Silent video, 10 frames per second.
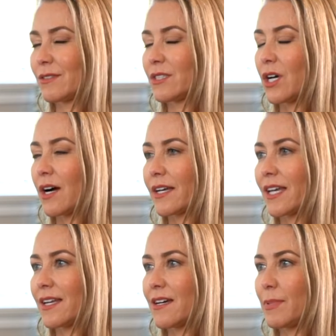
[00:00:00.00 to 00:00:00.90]

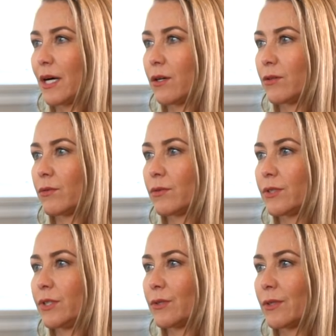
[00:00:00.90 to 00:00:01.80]
talking about
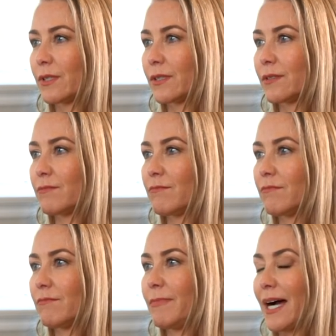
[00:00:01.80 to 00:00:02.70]
your
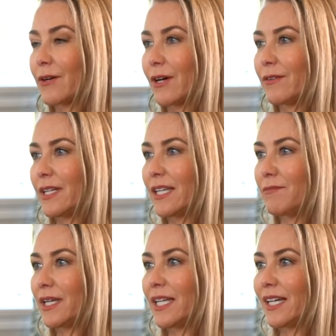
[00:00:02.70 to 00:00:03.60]
background
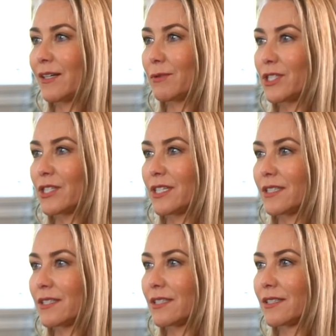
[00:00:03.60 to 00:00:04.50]
in media, which
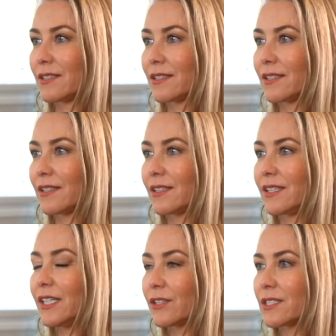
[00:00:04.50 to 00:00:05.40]
is
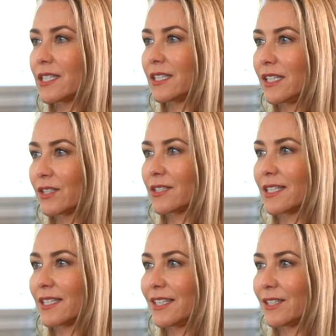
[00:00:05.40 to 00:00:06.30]
years and years
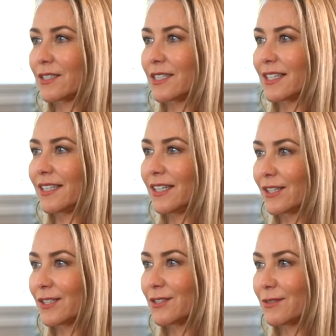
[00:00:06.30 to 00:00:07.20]
and years and years,